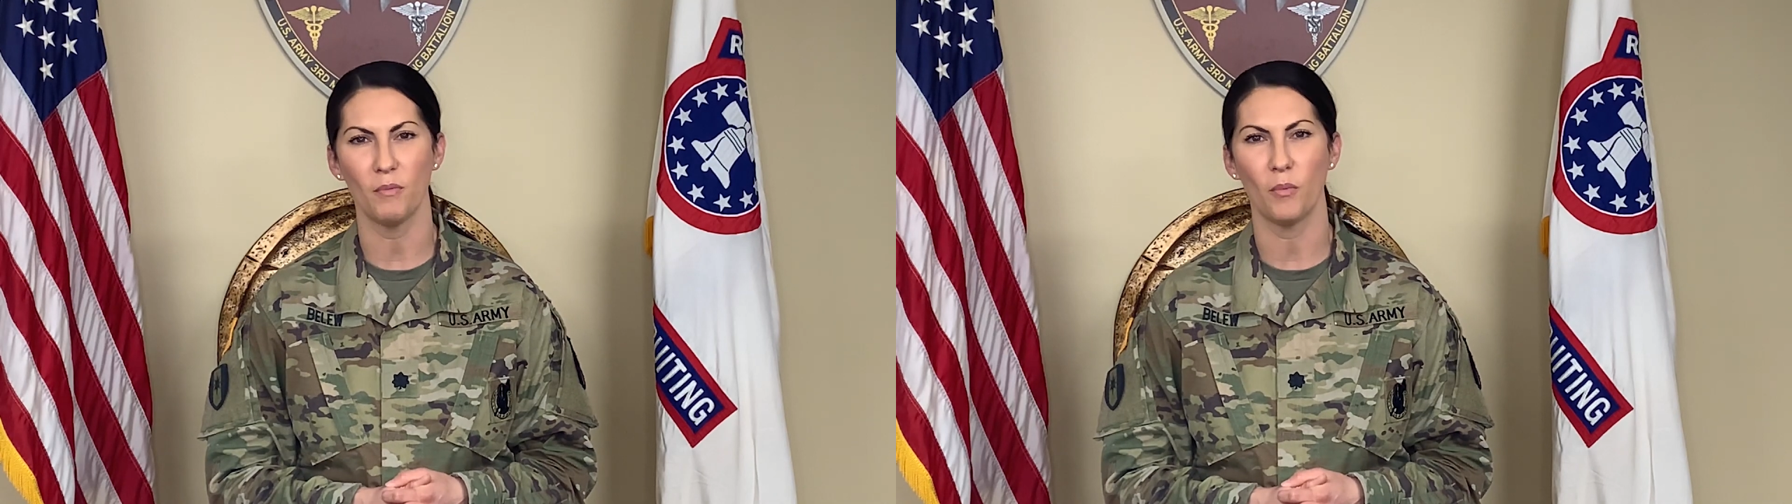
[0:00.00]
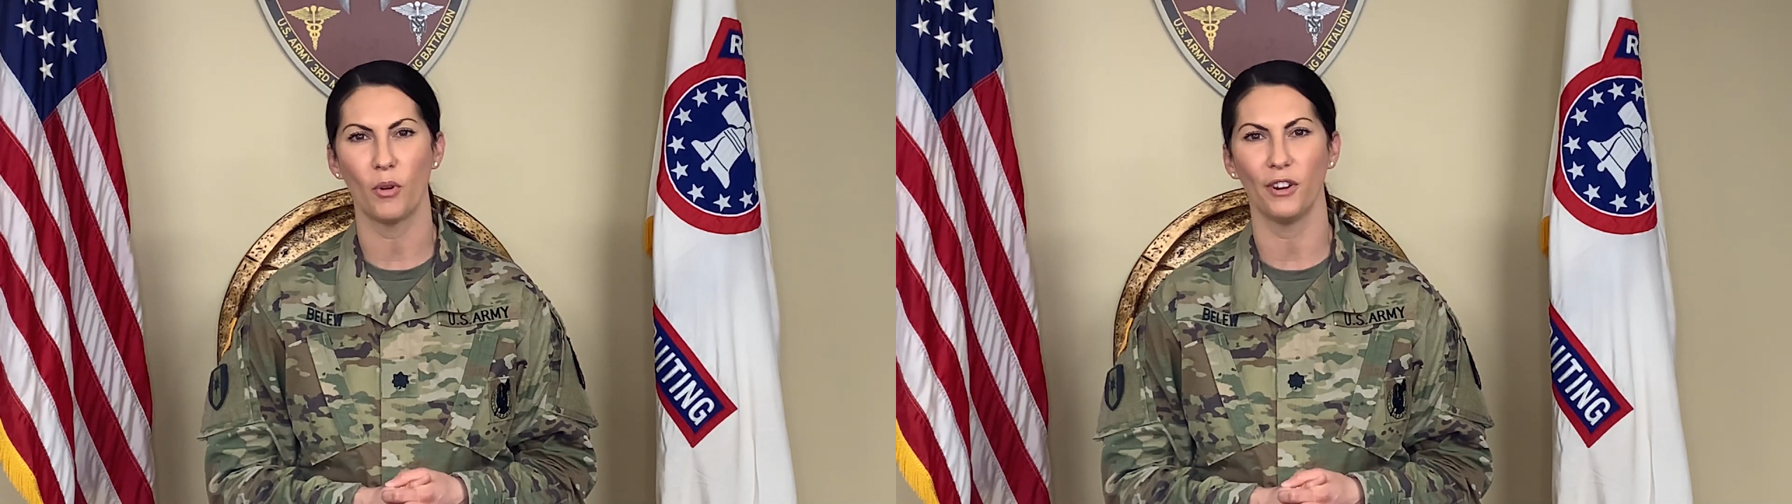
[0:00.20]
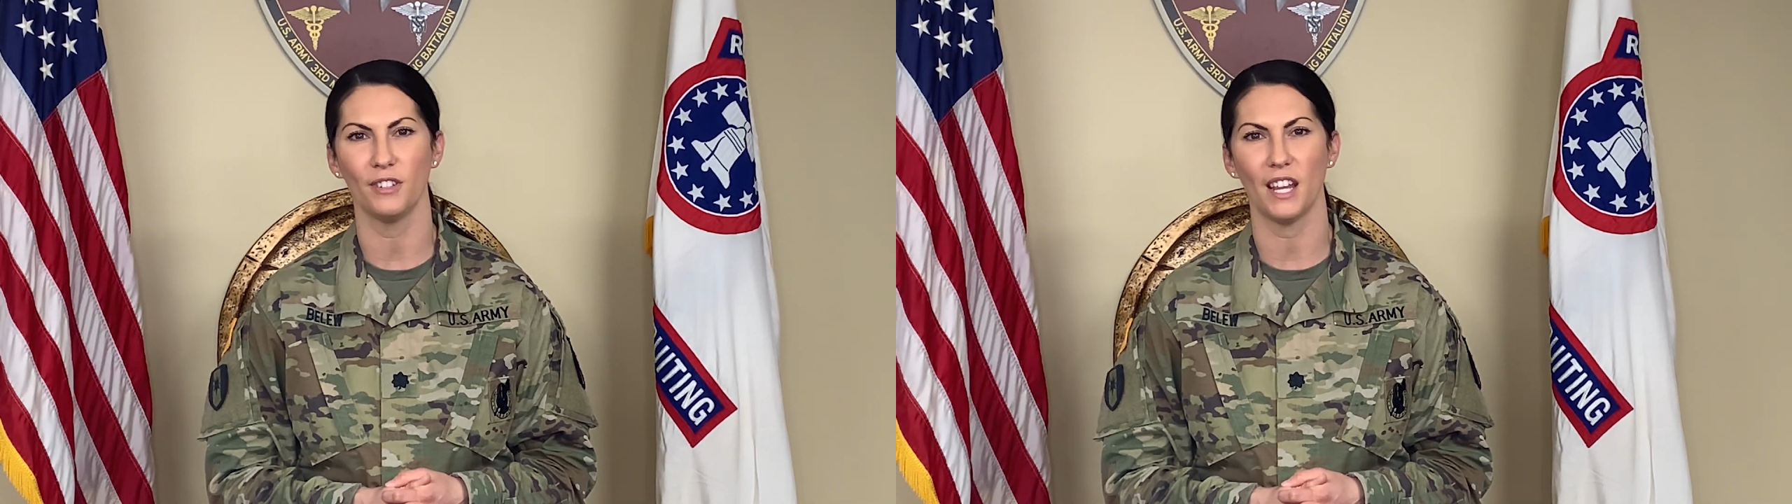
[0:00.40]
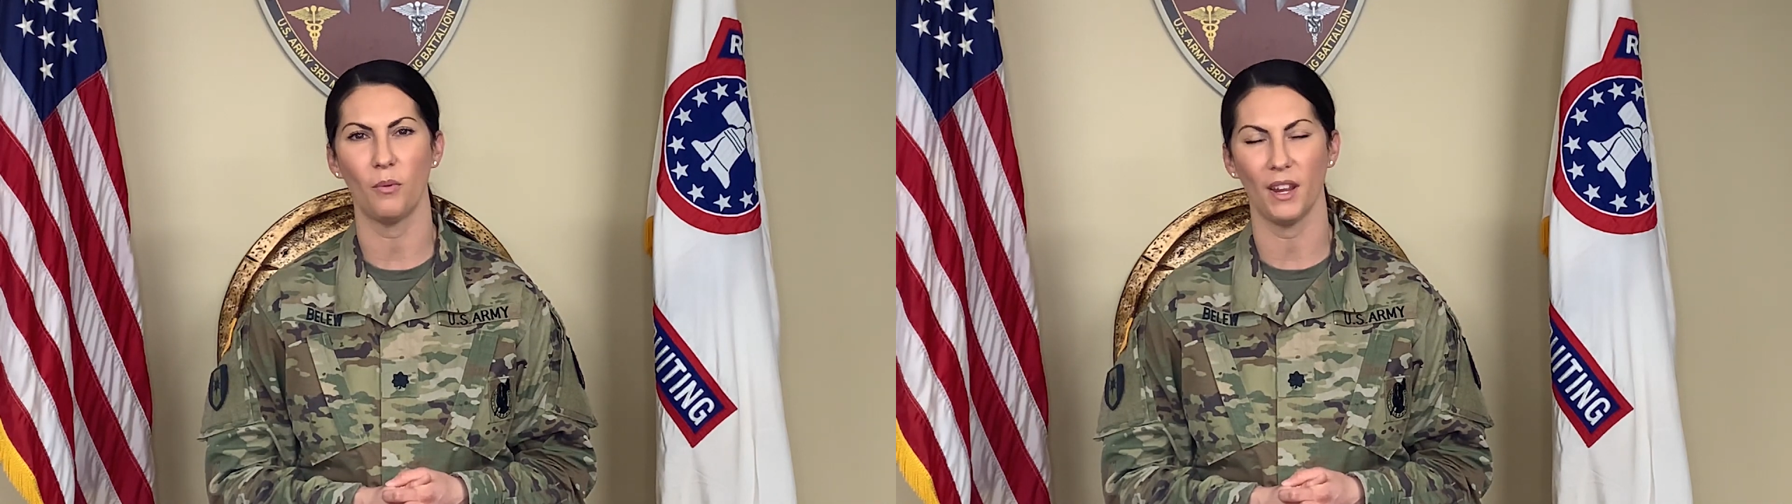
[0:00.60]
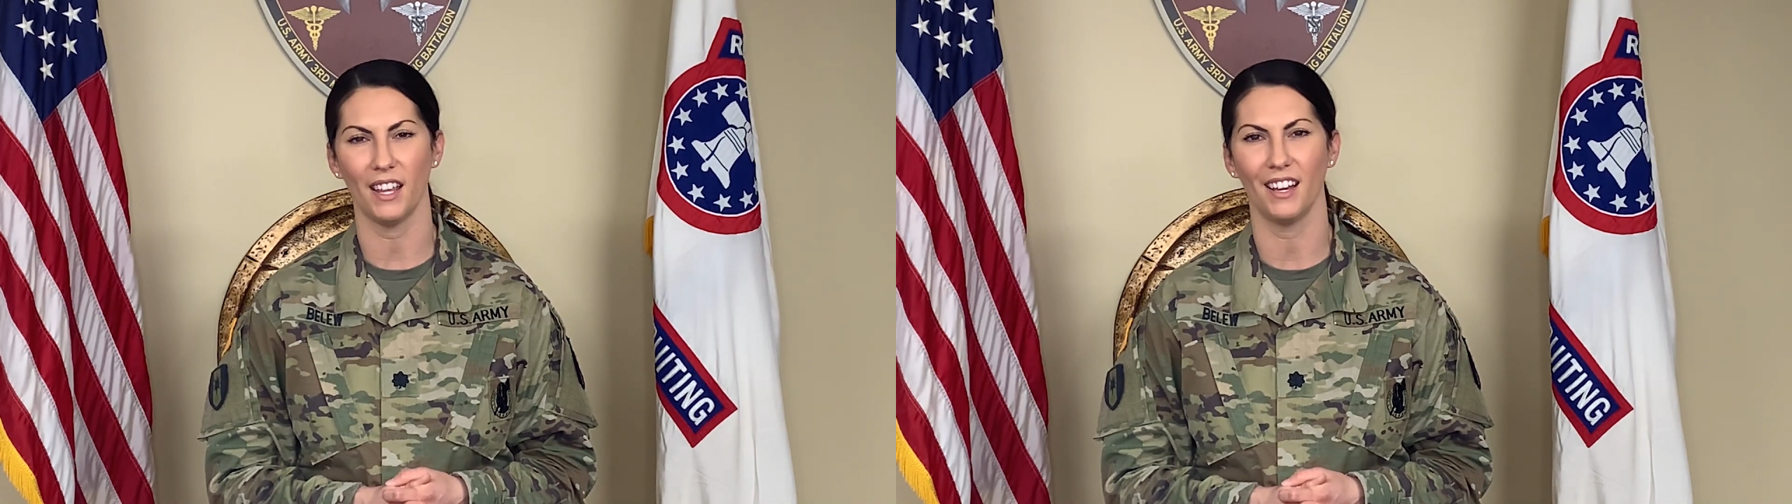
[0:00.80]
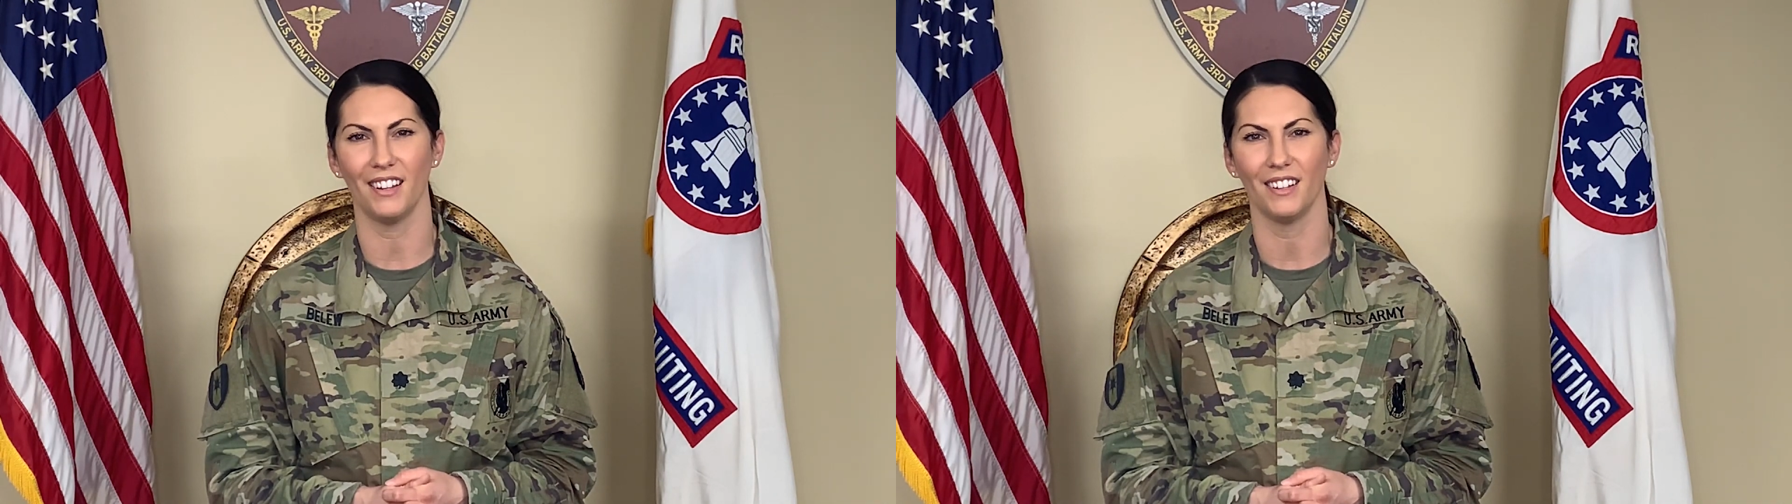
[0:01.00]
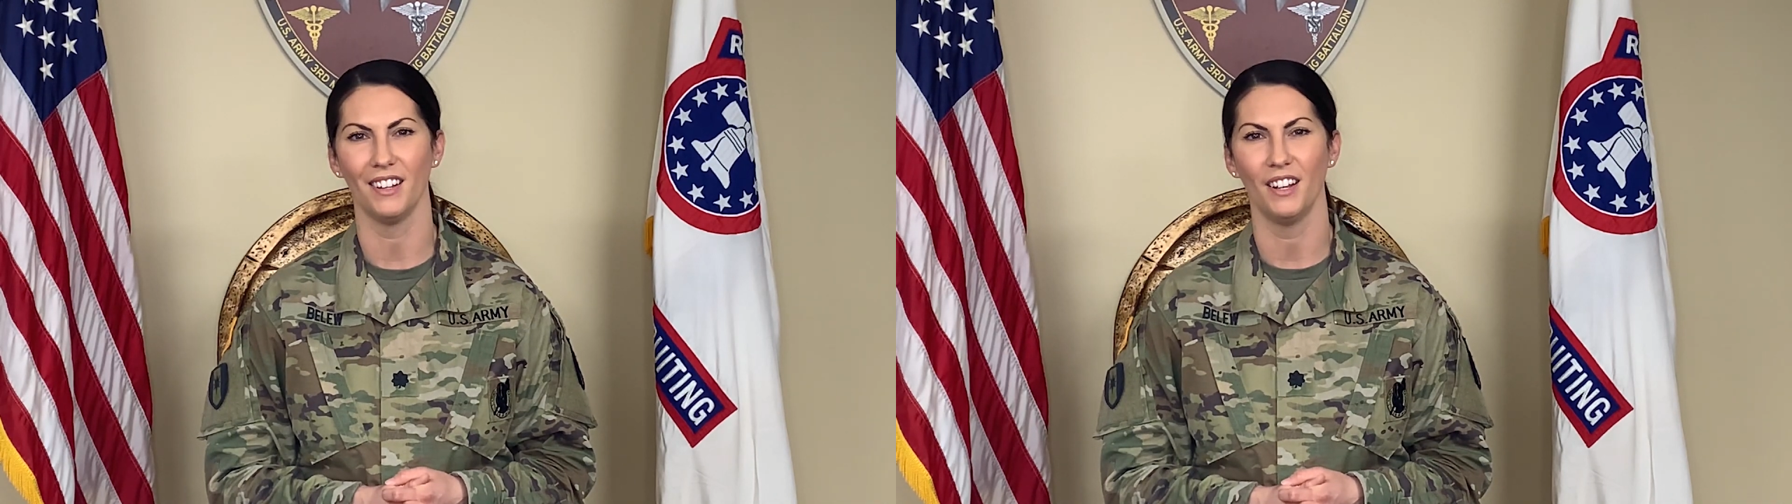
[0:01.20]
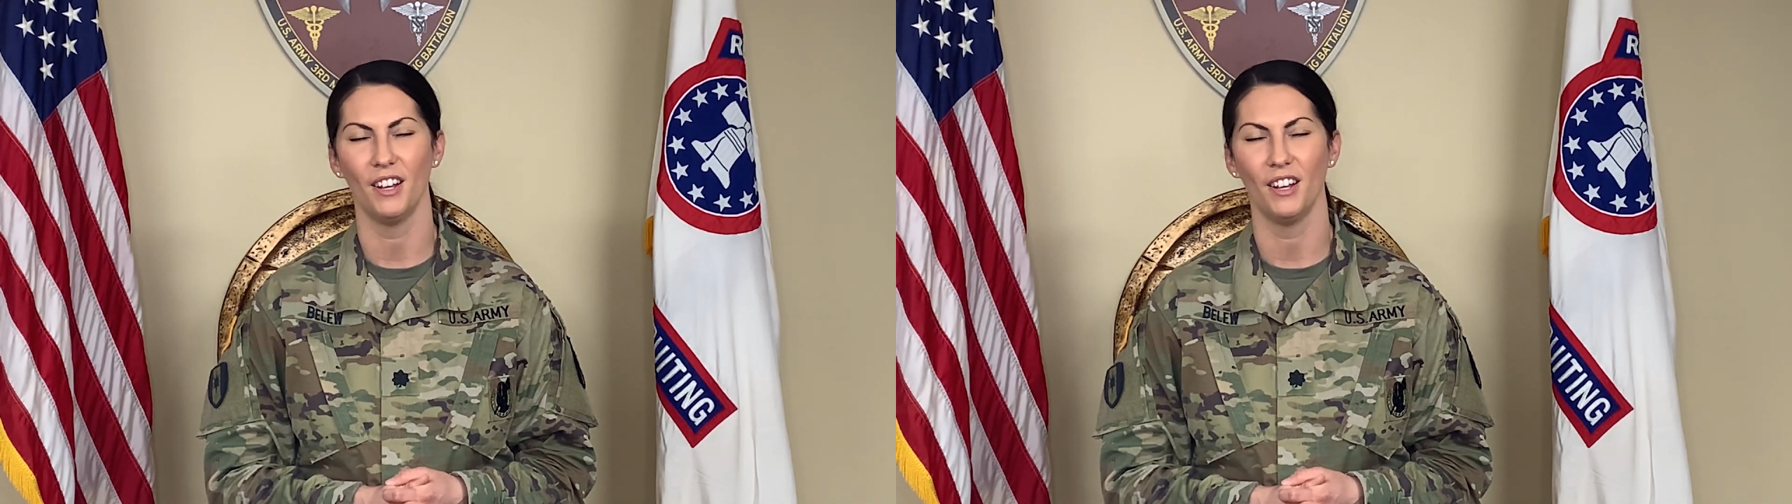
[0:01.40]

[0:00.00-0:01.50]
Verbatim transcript: Memorial Day weekend